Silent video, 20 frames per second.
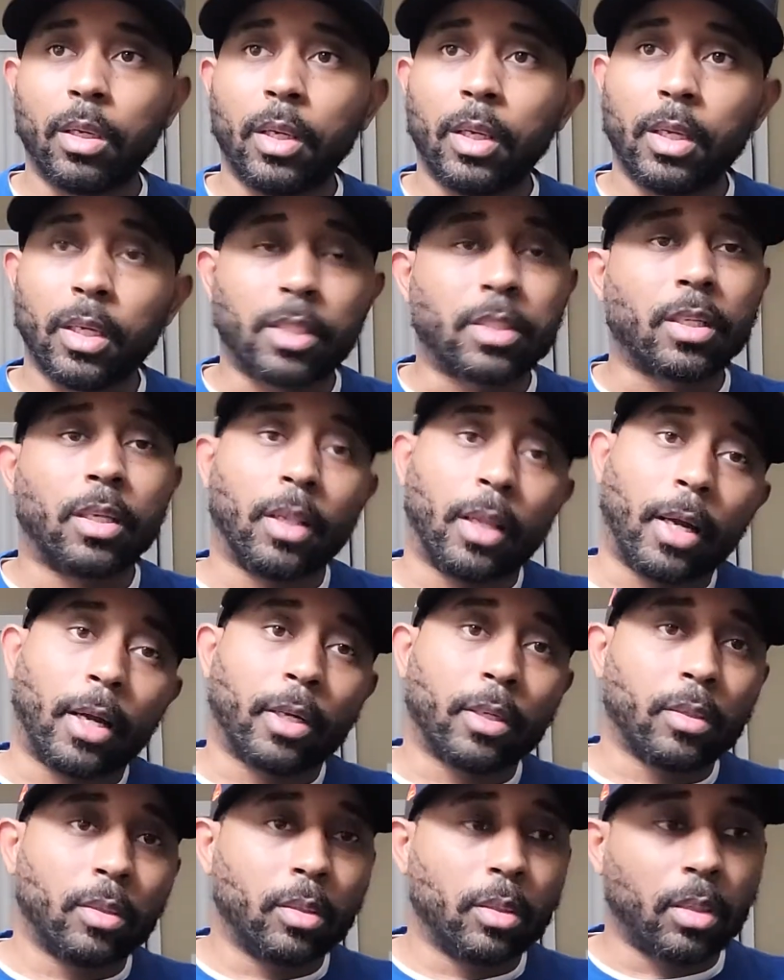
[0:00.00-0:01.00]
It's a Glock.
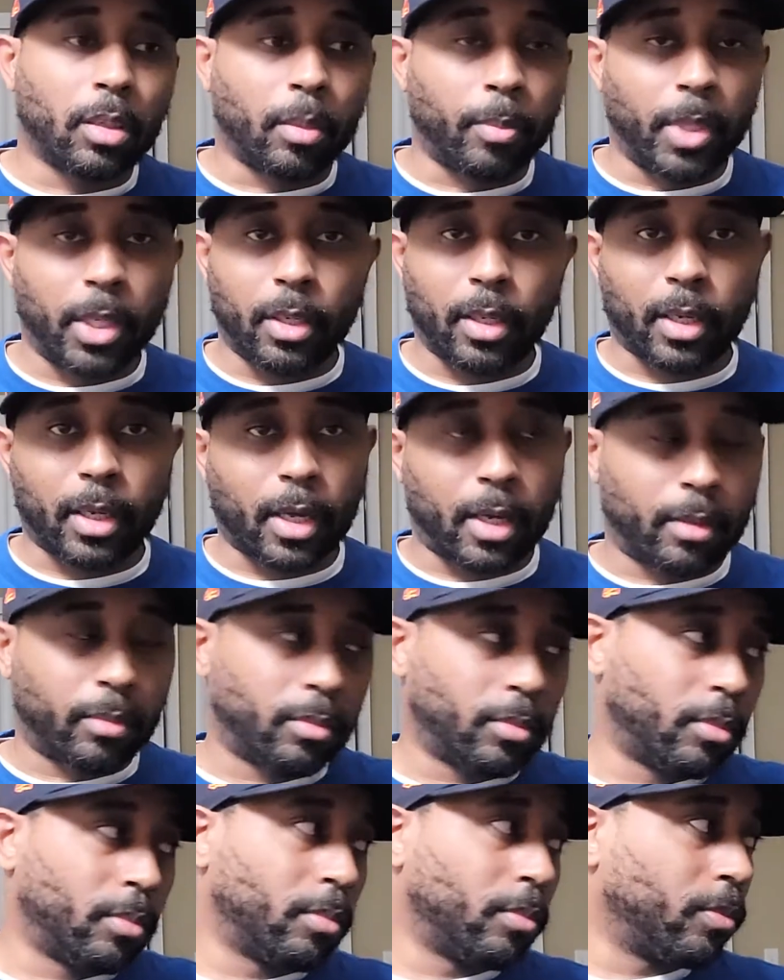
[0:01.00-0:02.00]
I mean, I got
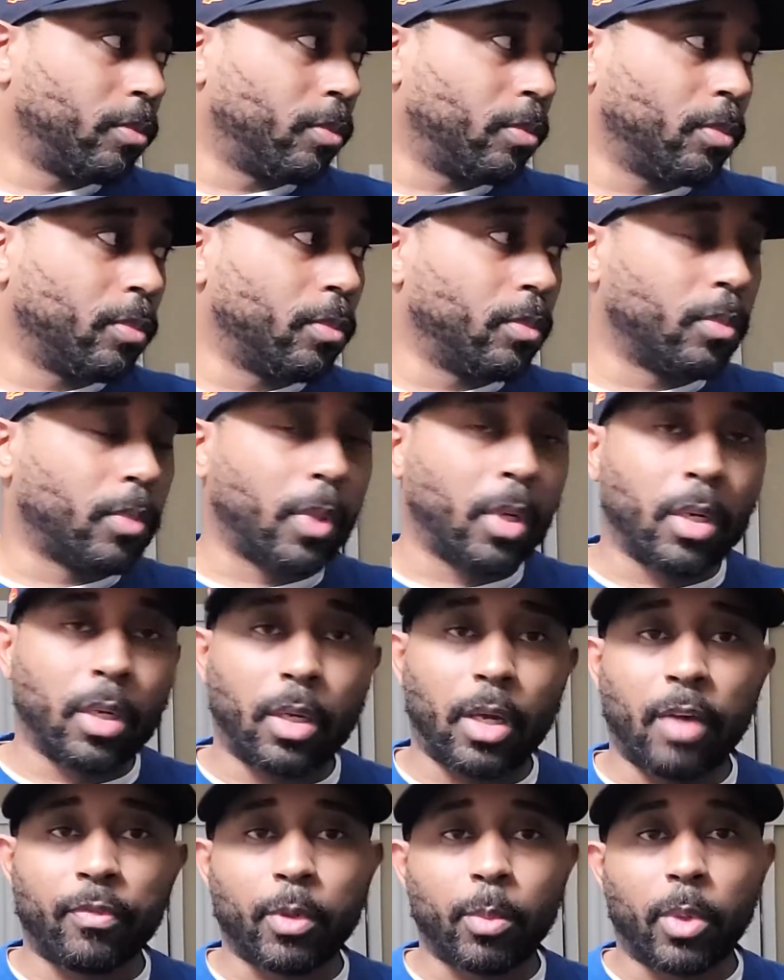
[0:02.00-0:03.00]

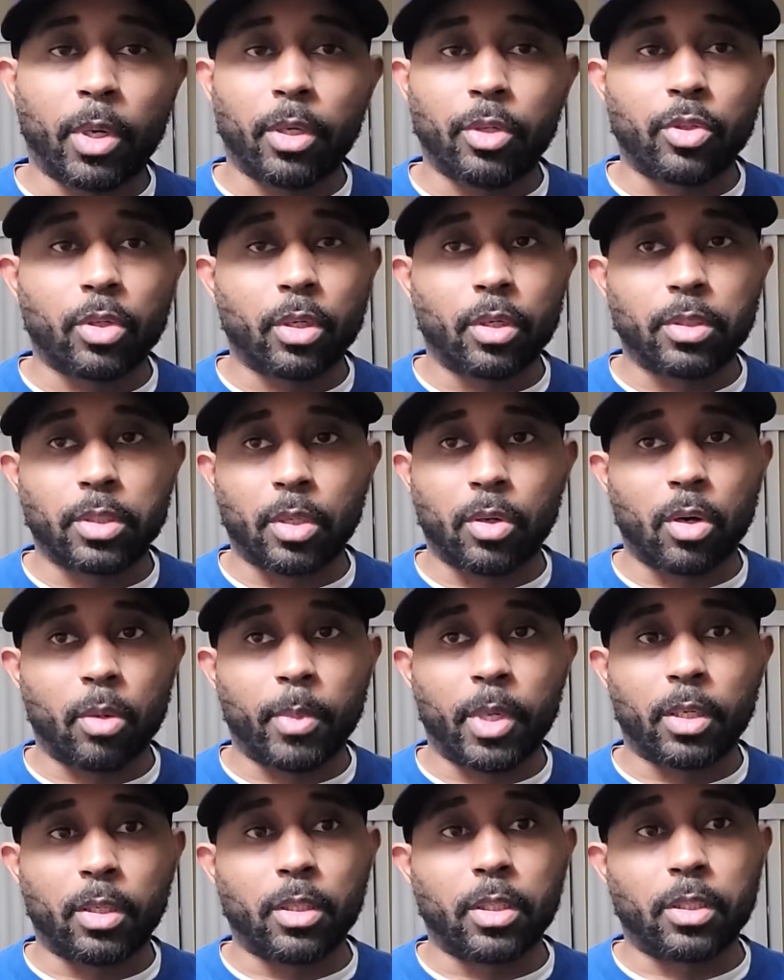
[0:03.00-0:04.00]
aftermarket triggers in all my
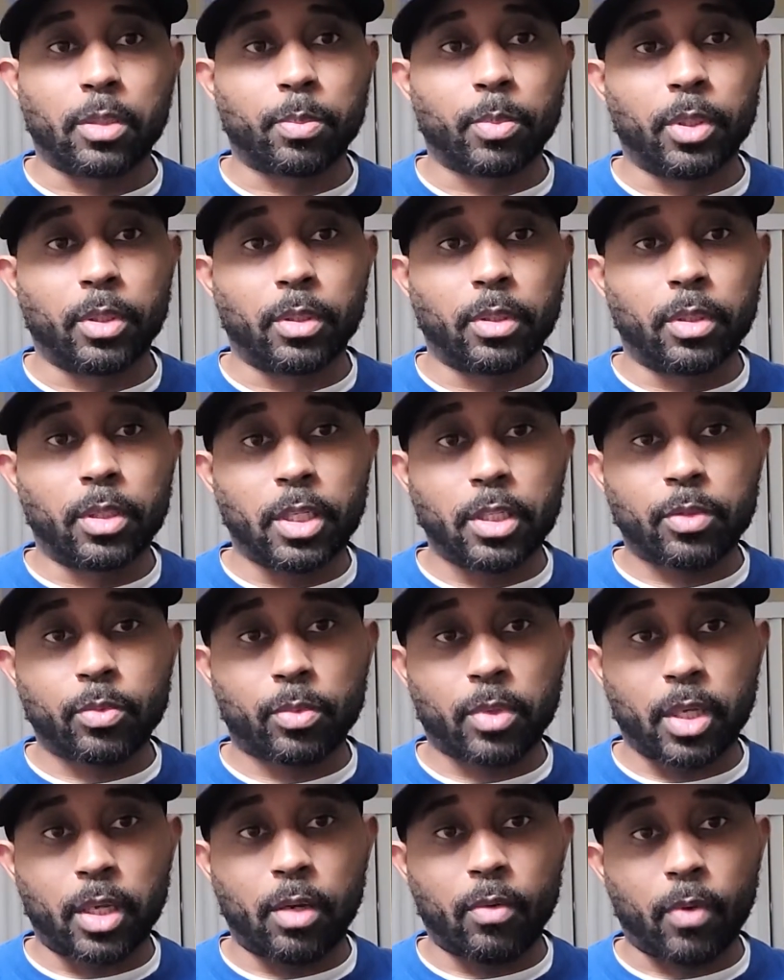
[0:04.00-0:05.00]
guns, but this
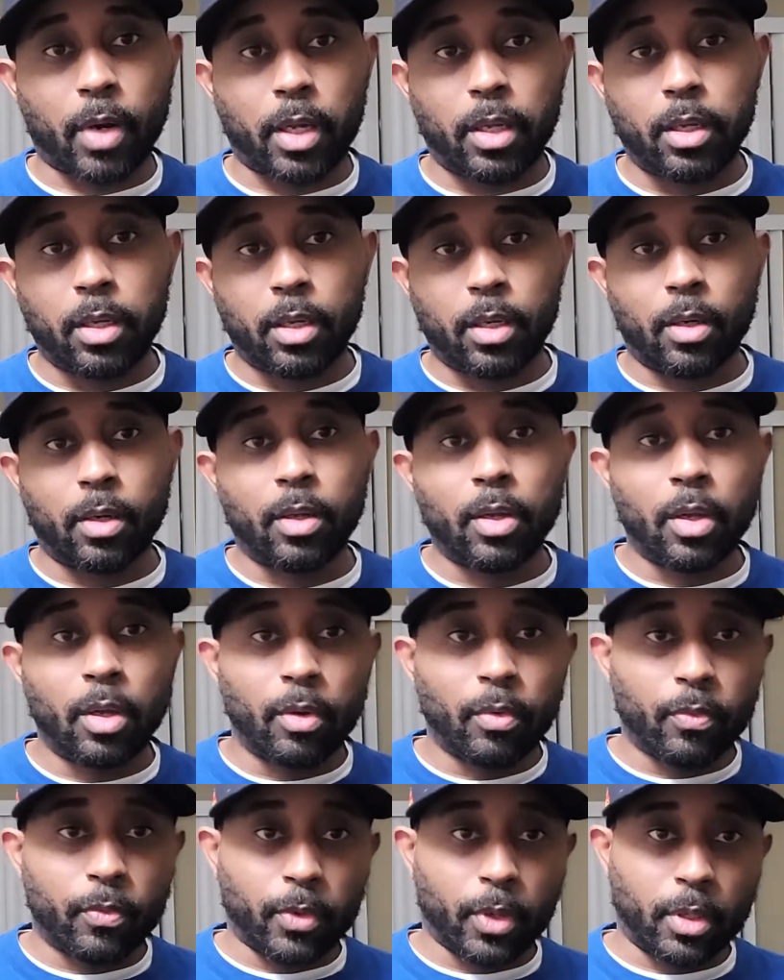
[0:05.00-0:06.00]
thing right here
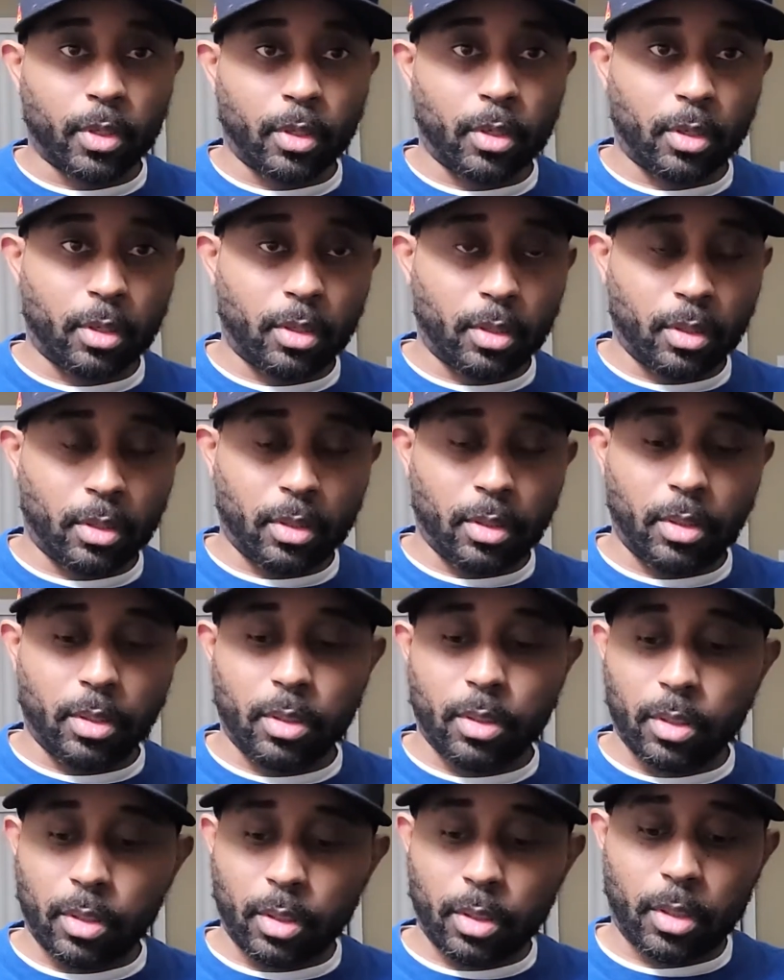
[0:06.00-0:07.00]
for the
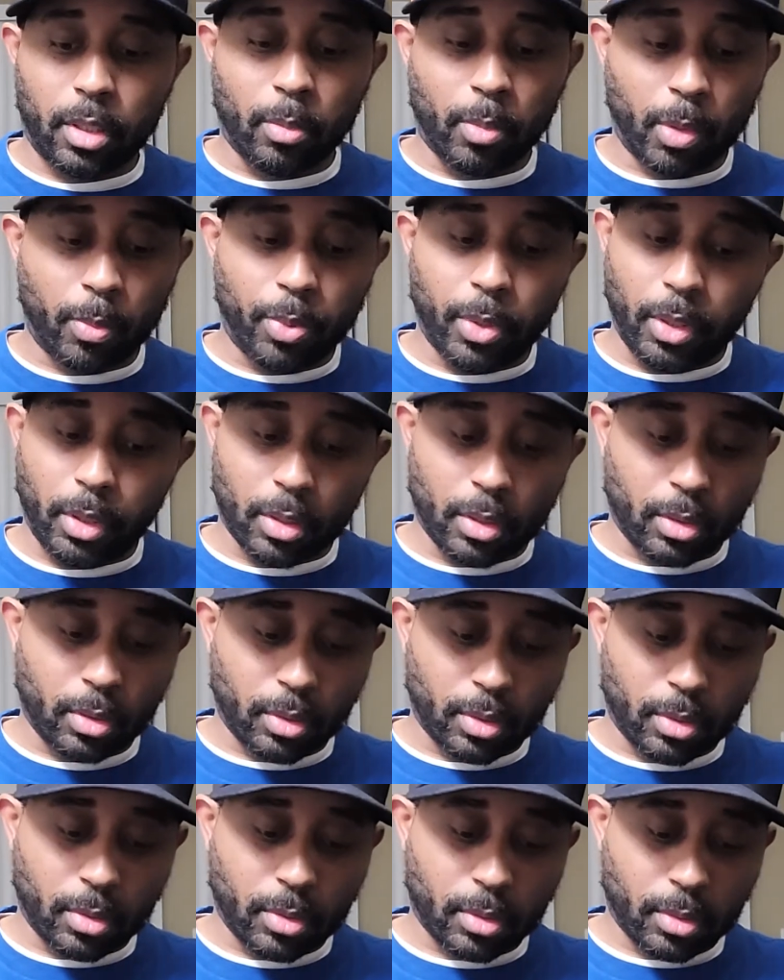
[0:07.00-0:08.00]
M&P
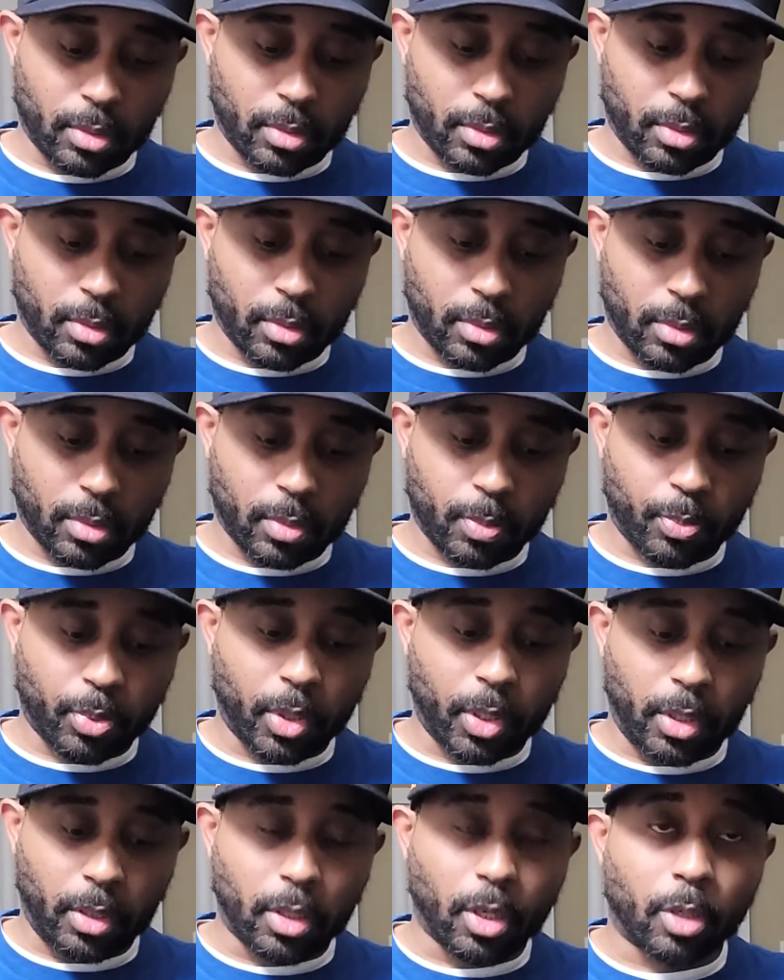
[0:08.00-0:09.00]
is
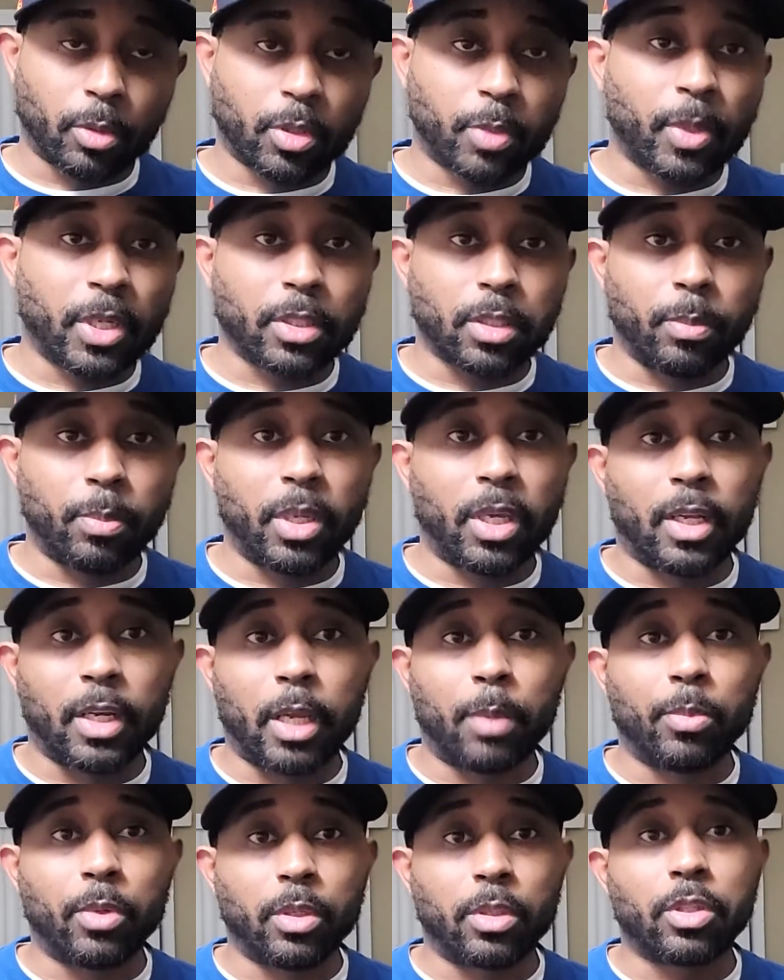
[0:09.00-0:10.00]
pretty dope, especially being
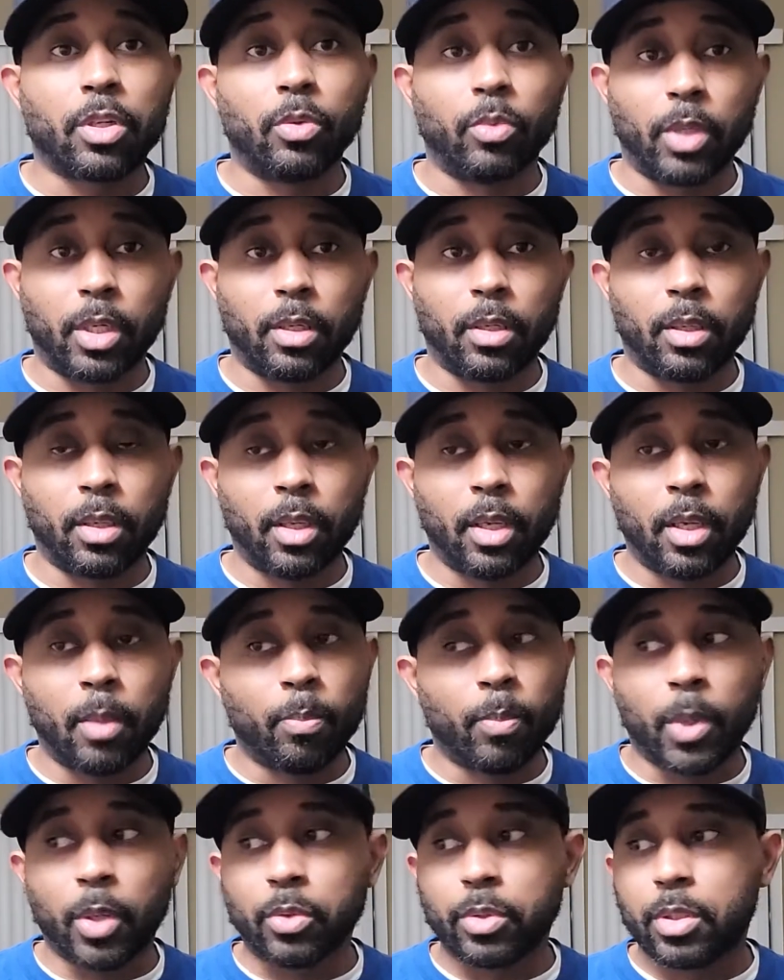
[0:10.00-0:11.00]
able to tune it.
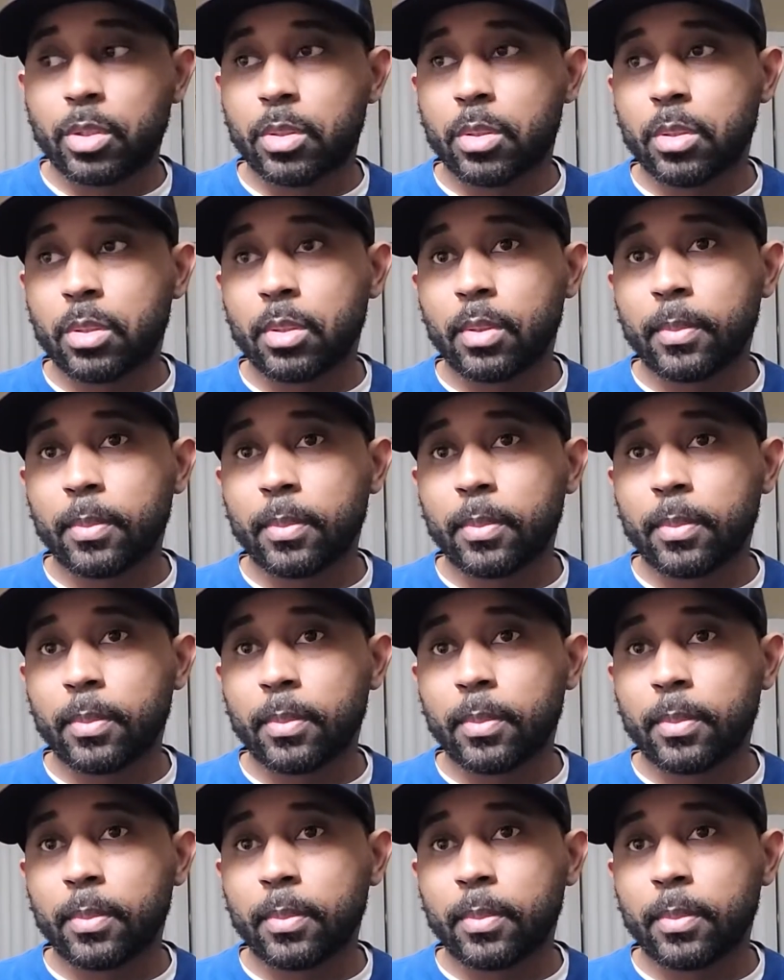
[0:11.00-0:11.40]
Most